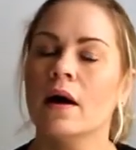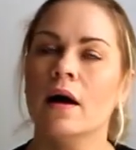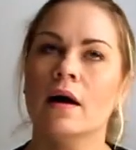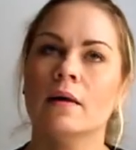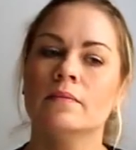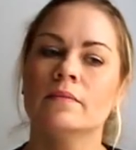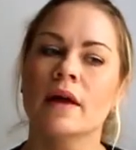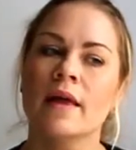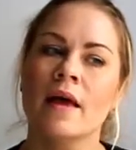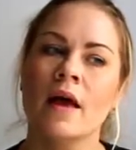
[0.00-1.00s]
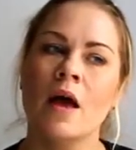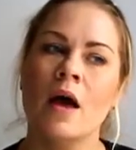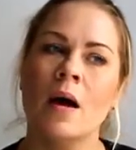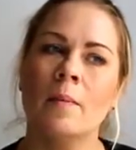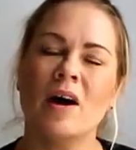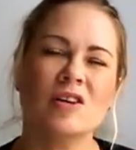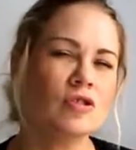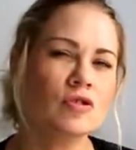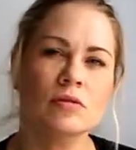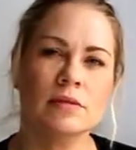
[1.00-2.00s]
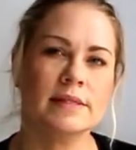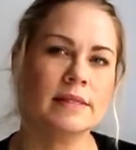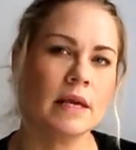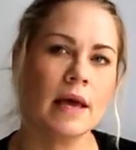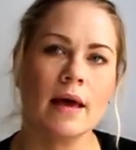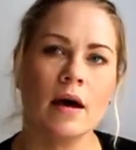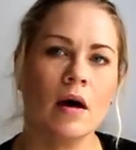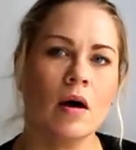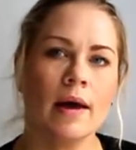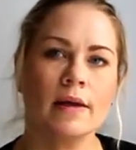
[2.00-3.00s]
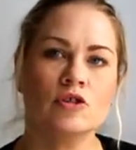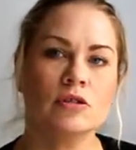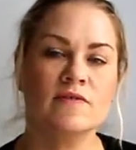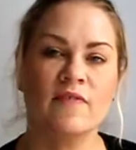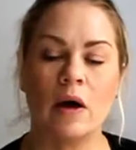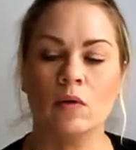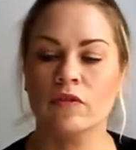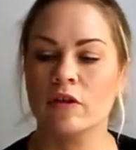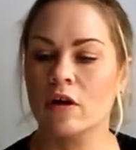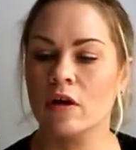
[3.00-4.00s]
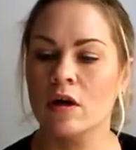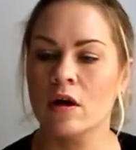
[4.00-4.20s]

but I just couldn't see it. I just felt that